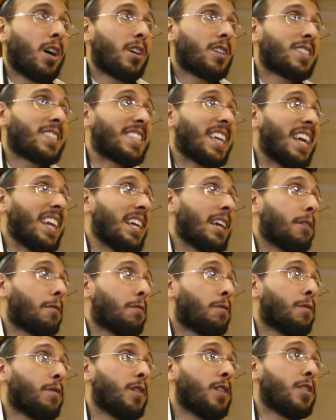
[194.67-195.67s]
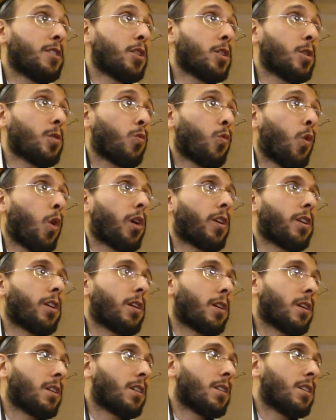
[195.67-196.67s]
selling filtered
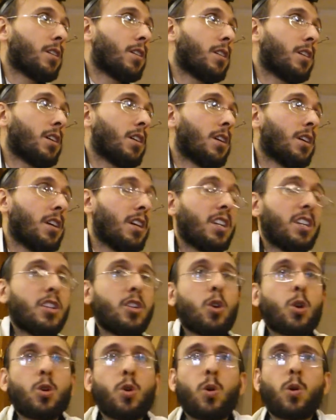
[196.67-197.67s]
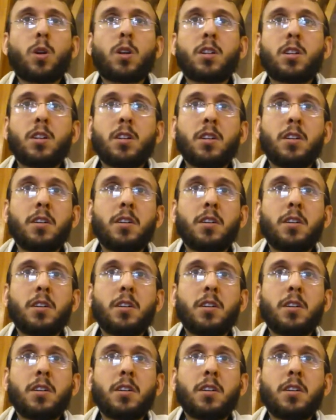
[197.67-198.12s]
water in New York.